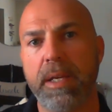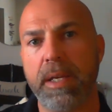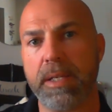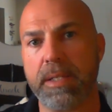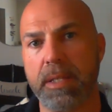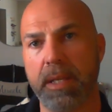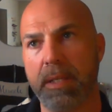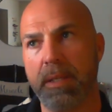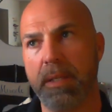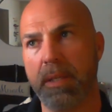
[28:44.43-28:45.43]
is
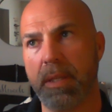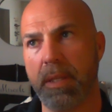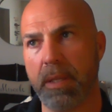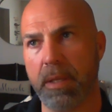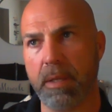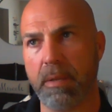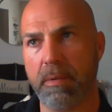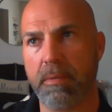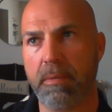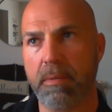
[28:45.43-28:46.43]
that
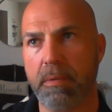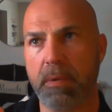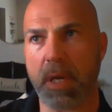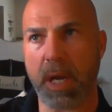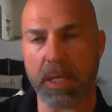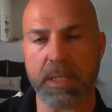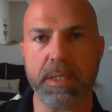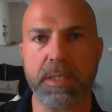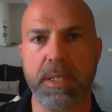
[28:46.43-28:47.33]
the toxins